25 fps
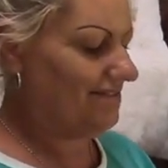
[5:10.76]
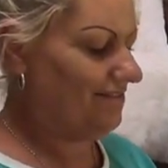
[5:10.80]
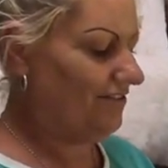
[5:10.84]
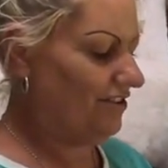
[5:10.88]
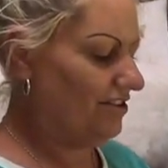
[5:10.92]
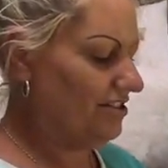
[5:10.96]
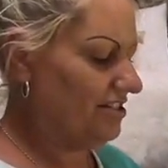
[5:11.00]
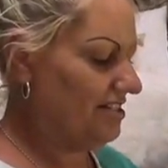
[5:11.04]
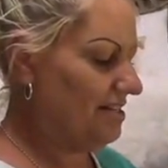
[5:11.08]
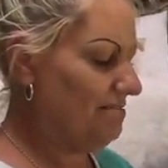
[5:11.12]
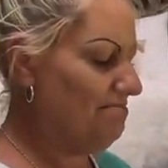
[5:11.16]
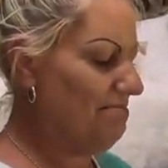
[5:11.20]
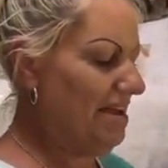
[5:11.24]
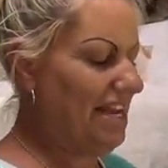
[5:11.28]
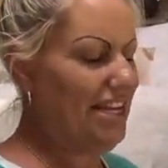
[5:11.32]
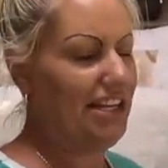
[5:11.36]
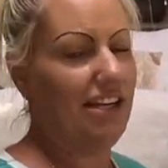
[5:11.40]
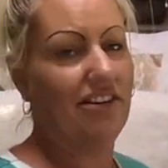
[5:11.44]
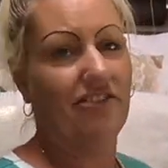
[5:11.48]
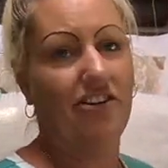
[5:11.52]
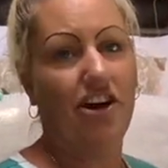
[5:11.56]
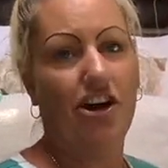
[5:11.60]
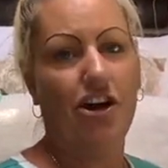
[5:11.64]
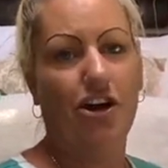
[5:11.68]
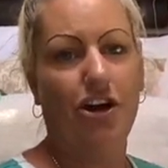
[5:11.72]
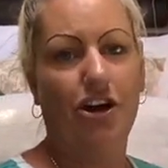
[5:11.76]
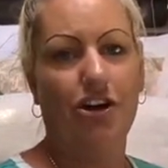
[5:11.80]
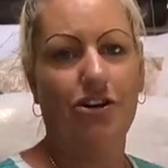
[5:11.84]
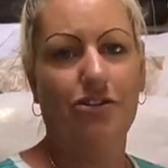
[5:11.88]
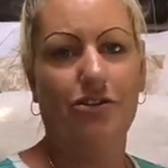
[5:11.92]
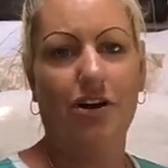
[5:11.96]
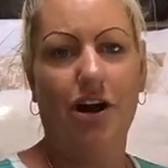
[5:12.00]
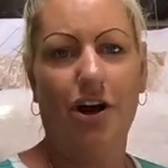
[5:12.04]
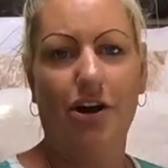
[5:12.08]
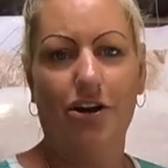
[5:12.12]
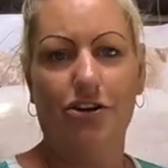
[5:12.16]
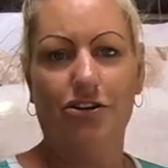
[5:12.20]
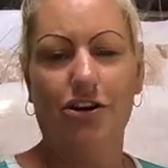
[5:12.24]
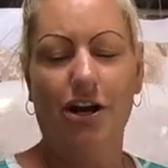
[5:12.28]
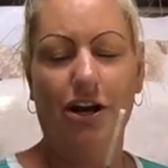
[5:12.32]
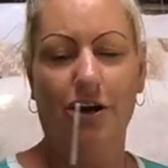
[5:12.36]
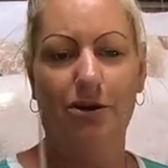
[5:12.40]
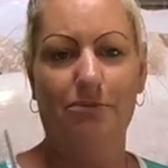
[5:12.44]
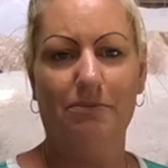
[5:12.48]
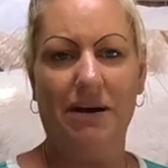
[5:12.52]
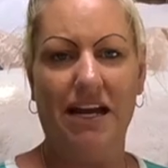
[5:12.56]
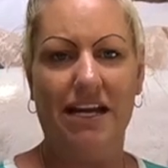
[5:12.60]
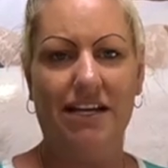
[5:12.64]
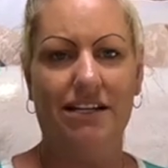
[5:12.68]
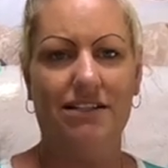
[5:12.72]
for, to make your own, own
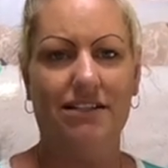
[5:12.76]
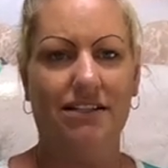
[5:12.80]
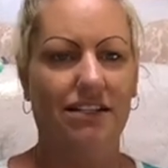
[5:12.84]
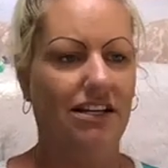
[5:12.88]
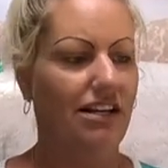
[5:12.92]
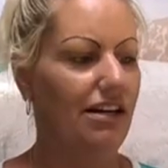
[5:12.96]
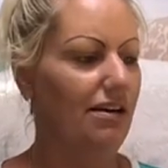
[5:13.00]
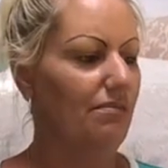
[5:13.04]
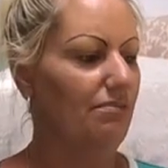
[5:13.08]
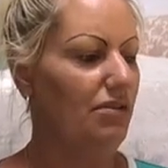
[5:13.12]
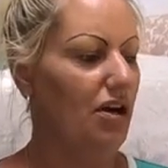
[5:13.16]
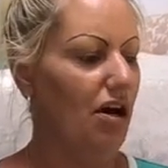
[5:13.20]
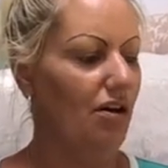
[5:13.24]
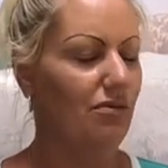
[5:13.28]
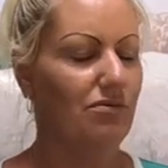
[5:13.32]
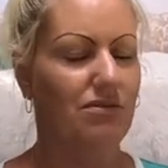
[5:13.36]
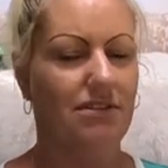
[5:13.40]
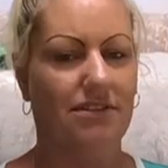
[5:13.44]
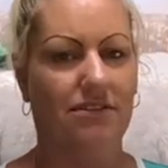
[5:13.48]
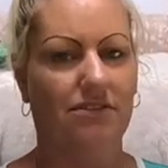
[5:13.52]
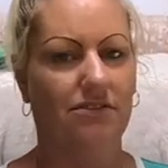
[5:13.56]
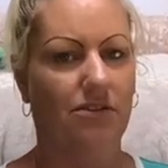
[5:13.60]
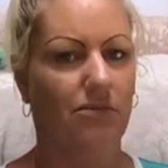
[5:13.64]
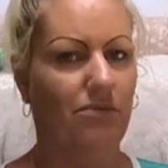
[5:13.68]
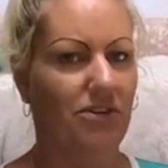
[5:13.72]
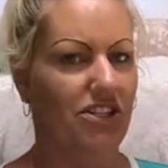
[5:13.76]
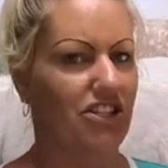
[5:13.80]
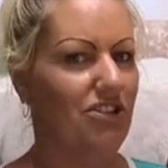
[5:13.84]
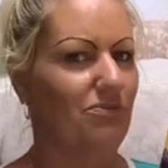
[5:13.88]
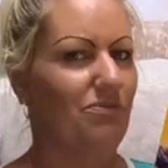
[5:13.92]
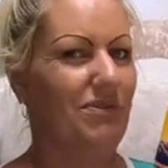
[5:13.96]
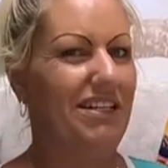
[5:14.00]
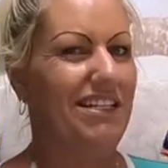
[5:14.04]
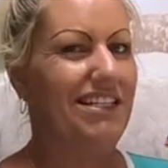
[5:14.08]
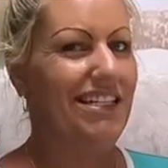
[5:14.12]
homemade um, coleslaw, which we